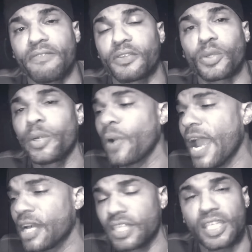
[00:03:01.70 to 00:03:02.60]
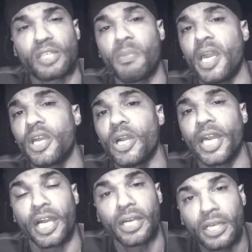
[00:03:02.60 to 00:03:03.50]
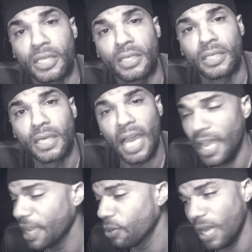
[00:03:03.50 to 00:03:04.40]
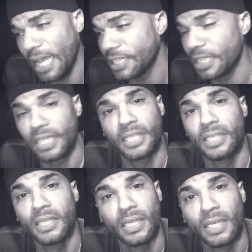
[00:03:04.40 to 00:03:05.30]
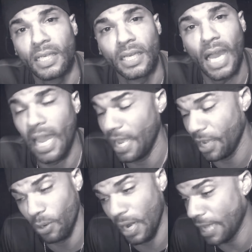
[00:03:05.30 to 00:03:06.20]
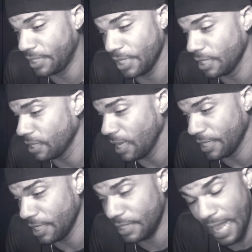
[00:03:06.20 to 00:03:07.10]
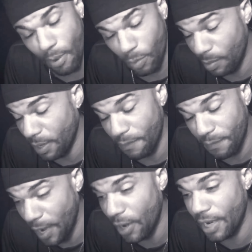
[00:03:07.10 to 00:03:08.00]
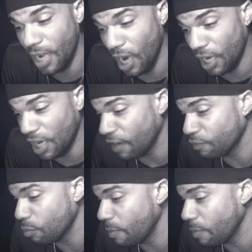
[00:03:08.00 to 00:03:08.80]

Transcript: for three rounds and smell your hair. I ain't gonna lie to you. I ain't gonna lie to you. This, that would be a very uncomfortable